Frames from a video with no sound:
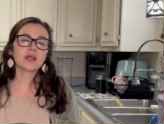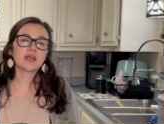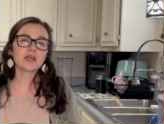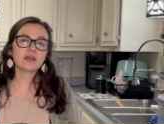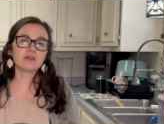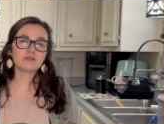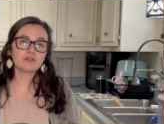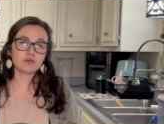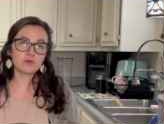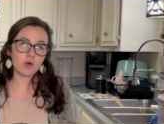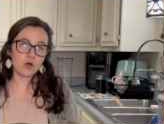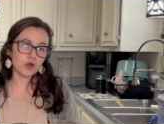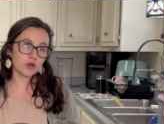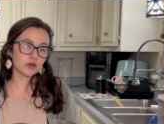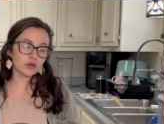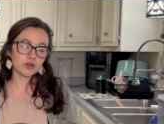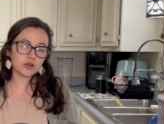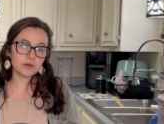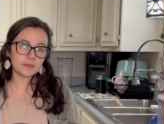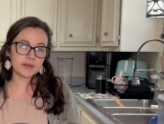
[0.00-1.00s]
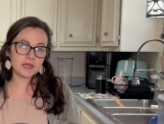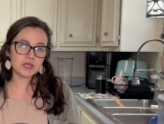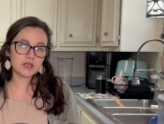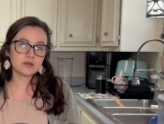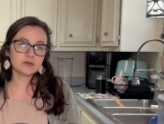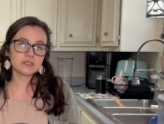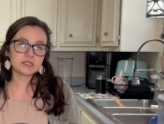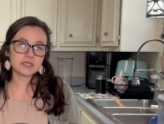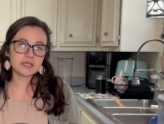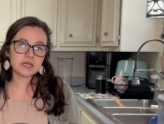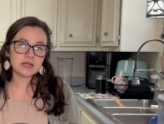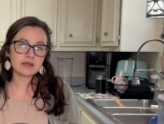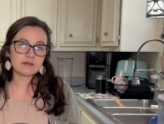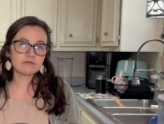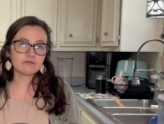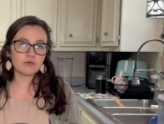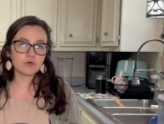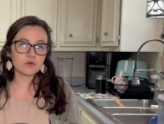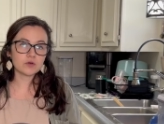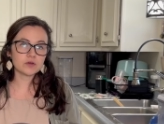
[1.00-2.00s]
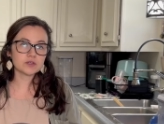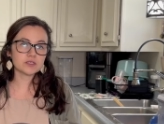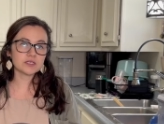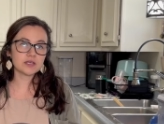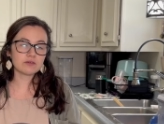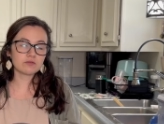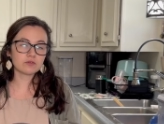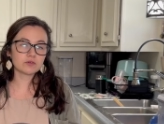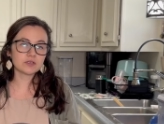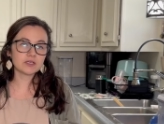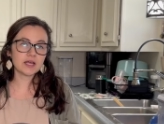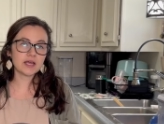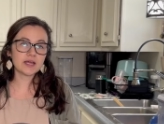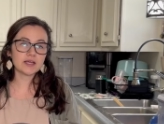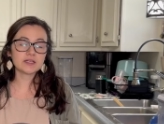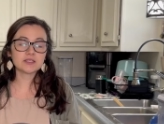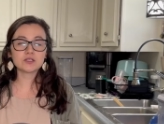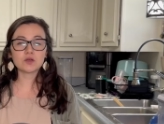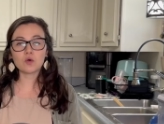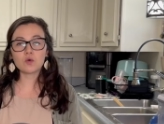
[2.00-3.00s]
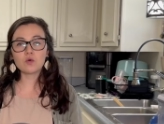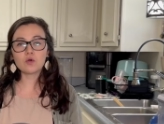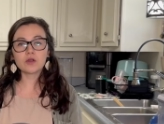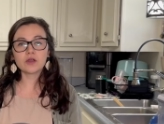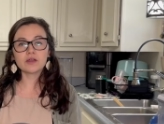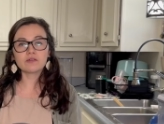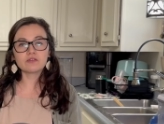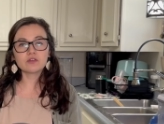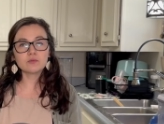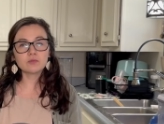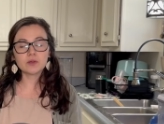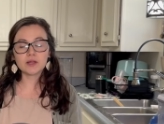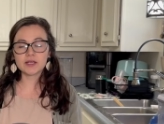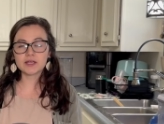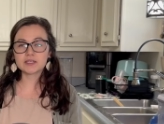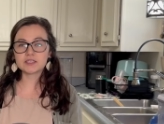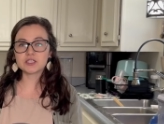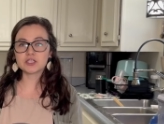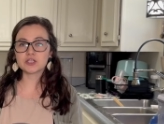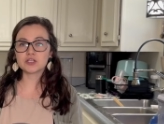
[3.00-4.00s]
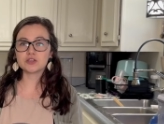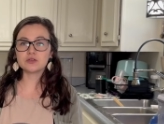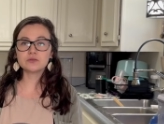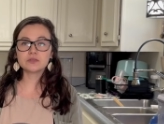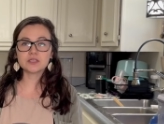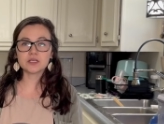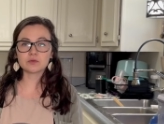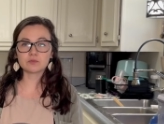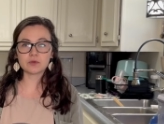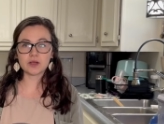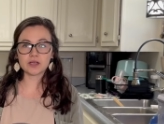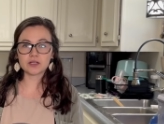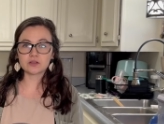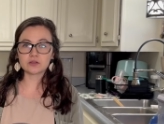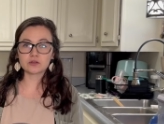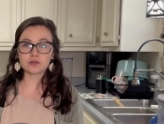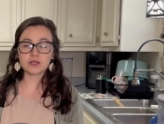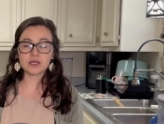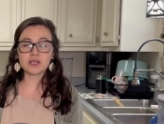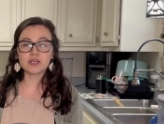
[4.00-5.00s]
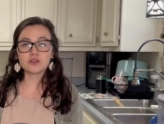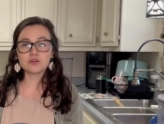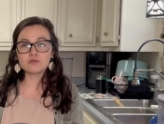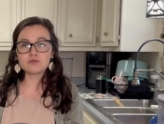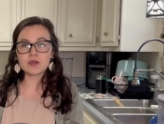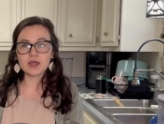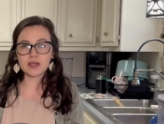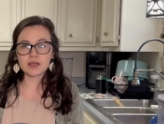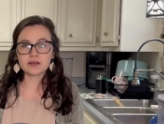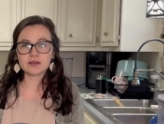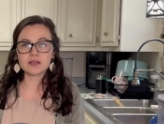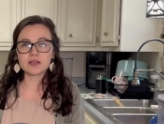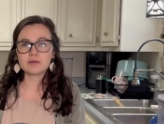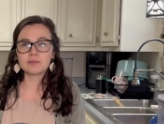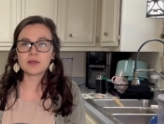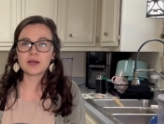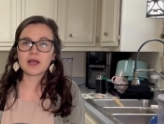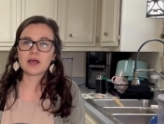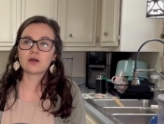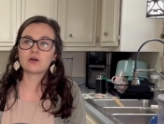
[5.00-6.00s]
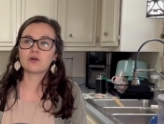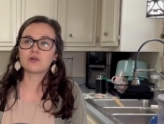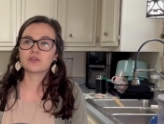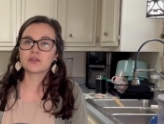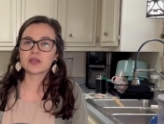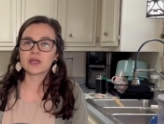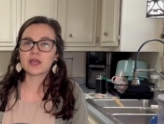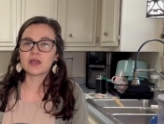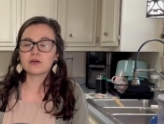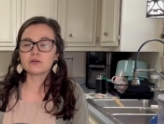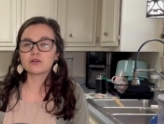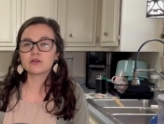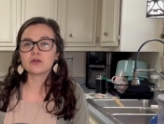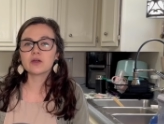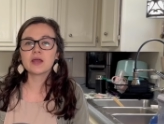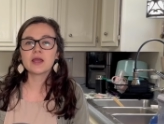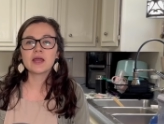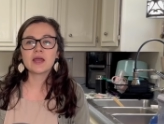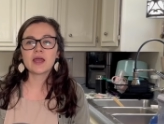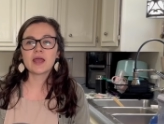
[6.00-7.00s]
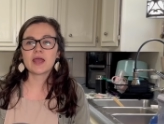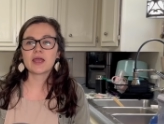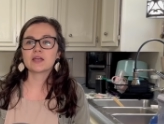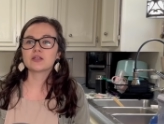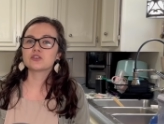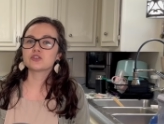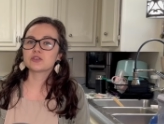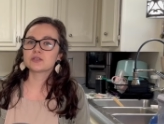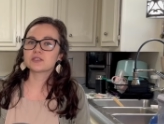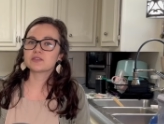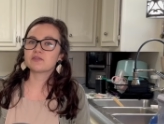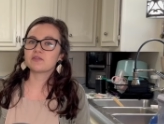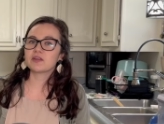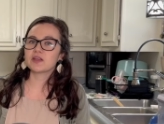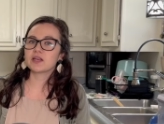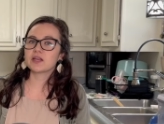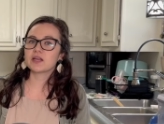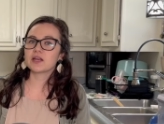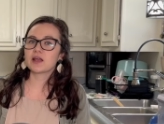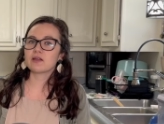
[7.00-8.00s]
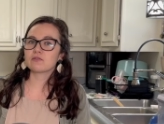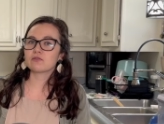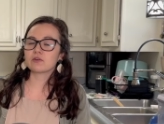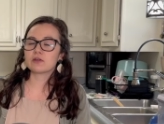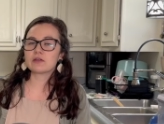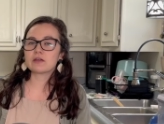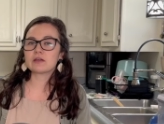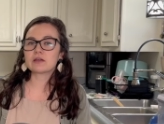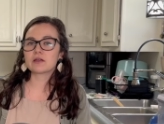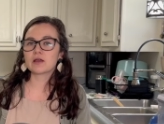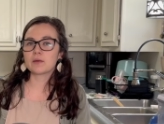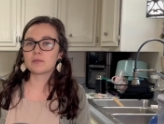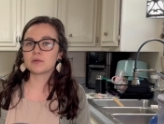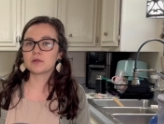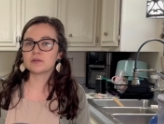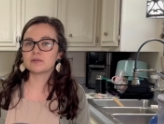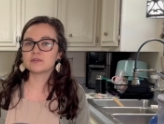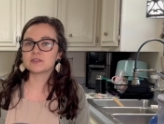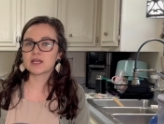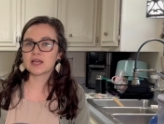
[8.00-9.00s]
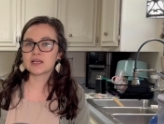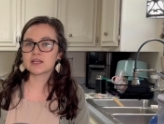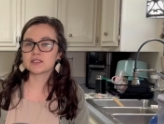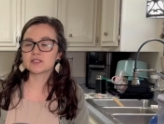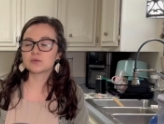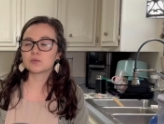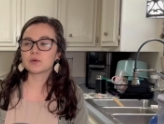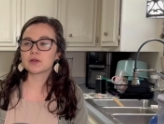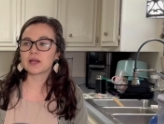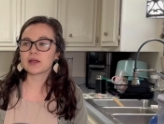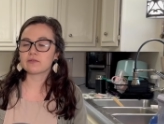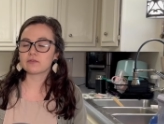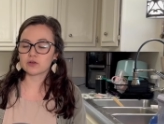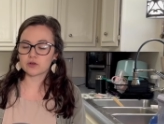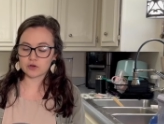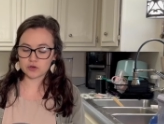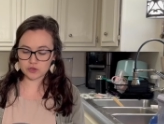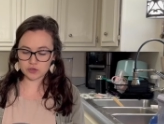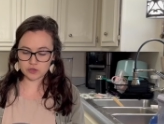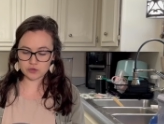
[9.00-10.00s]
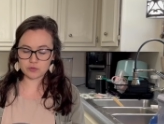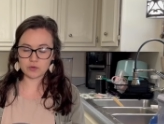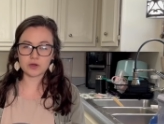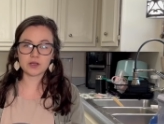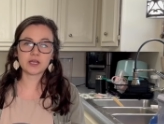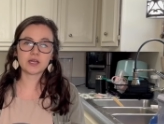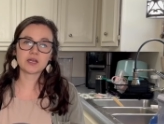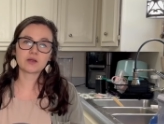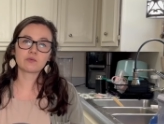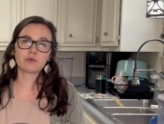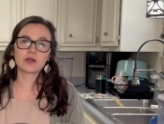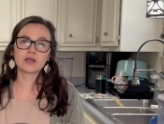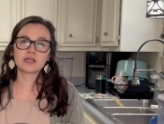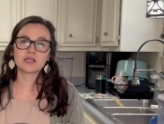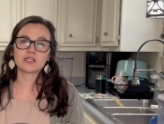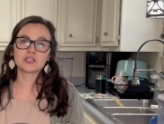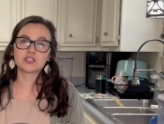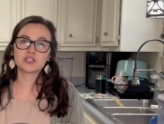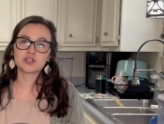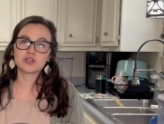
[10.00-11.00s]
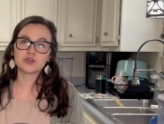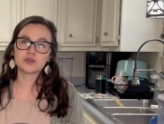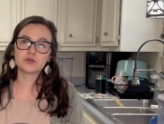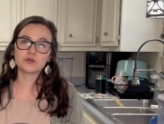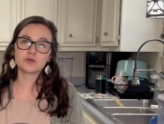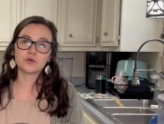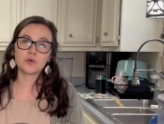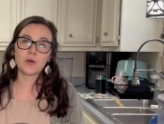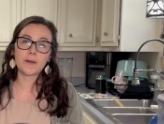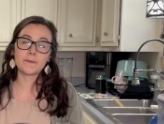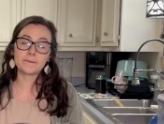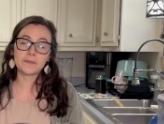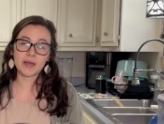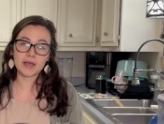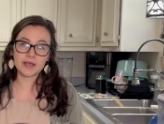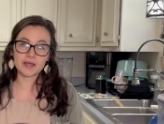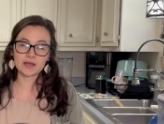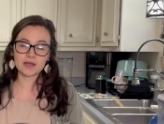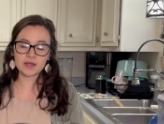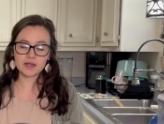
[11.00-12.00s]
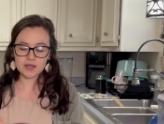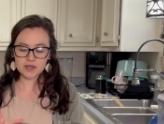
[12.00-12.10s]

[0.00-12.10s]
If you aren't going to be using it for several days, or if you plan to use it regularly, you can keep it out on the counter and just feed it every couple of days whenever you are getting ready to bake.